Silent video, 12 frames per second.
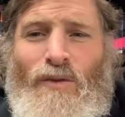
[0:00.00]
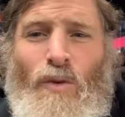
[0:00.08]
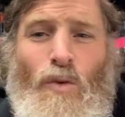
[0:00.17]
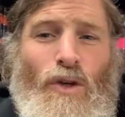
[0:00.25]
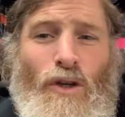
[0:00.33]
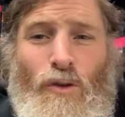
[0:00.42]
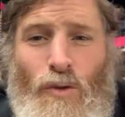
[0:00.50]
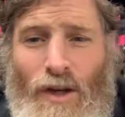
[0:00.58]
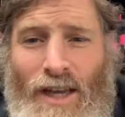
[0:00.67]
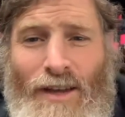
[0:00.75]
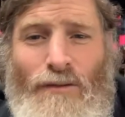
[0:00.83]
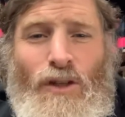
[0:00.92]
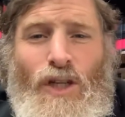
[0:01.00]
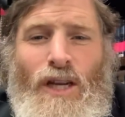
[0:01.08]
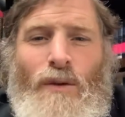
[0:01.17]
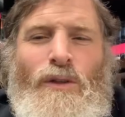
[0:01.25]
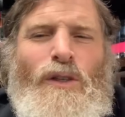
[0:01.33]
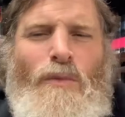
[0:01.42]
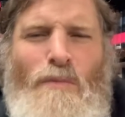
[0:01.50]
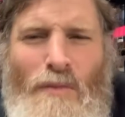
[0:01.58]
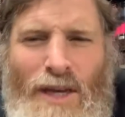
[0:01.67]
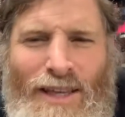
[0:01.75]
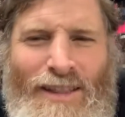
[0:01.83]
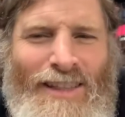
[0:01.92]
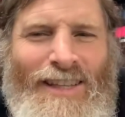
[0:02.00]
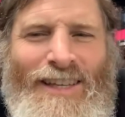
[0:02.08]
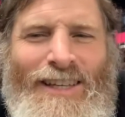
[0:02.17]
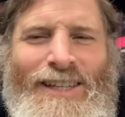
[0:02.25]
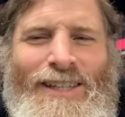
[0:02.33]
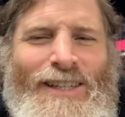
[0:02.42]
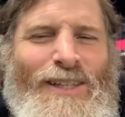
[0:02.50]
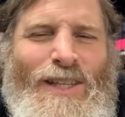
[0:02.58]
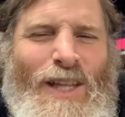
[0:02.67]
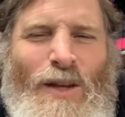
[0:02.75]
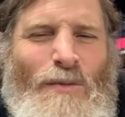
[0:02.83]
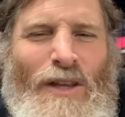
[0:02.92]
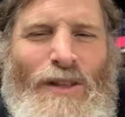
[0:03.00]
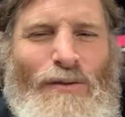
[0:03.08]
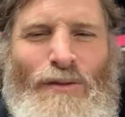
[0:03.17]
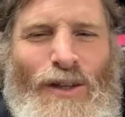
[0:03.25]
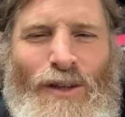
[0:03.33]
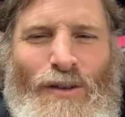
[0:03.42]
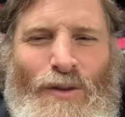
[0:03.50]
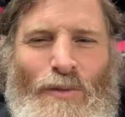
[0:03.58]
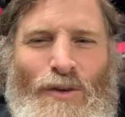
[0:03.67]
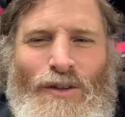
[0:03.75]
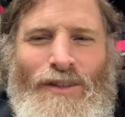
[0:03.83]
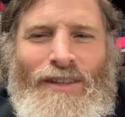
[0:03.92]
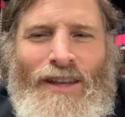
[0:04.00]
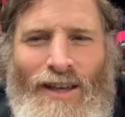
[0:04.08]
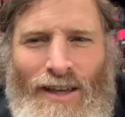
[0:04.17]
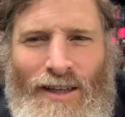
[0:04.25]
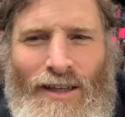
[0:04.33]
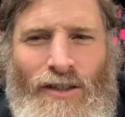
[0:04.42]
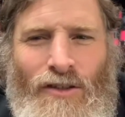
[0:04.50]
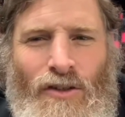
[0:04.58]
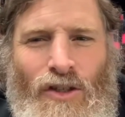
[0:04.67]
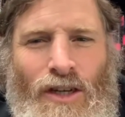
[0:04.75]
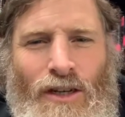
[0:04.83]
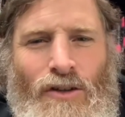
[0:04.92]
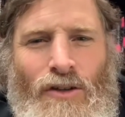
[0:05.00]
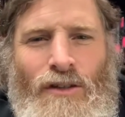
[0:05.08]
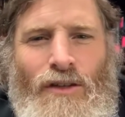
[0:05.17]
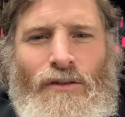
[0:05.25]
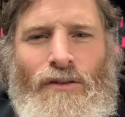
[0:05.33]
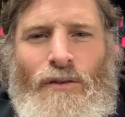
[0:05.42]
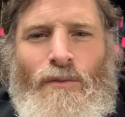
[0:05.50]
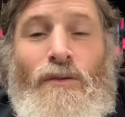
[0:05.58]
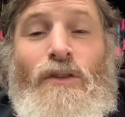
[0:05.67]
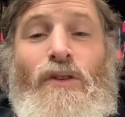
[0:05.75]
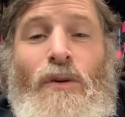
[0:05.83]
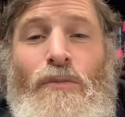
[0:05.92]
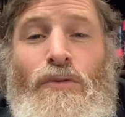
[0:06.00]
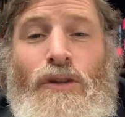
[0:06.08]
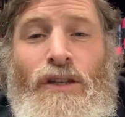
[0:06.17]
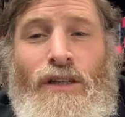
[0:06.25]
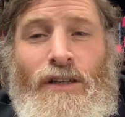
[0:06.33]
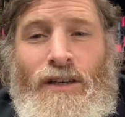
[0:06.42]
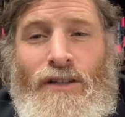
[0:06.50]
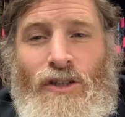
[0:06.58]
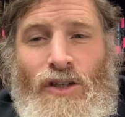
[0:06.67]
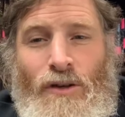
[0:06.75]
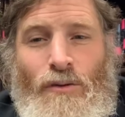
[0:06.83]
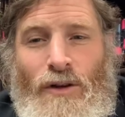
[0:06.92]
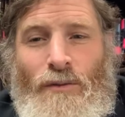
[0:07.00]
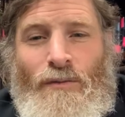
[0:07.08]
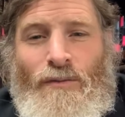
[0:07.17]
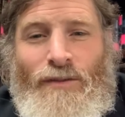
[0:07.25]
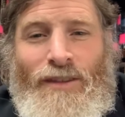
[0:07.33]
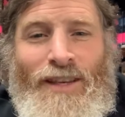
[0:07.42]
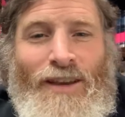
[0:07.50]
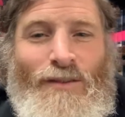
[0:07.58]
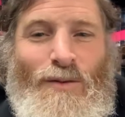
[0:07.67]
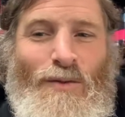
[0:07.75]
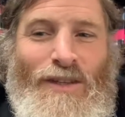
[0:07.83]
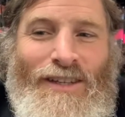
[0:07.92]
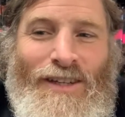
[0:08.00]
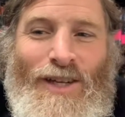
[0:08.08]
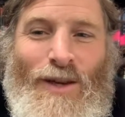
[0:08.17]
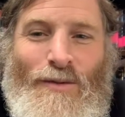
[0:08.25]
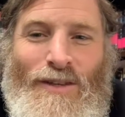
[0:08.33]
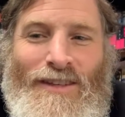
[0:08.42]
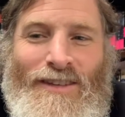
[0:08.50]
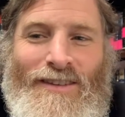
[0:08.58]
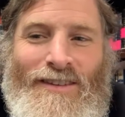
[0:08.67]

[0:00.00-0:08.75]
or you could do it after Shabbos. The main thing is, it's not about the feeding of the birds. It's to change ourselves, to appreciate Shira. Have an amazing Shabbos.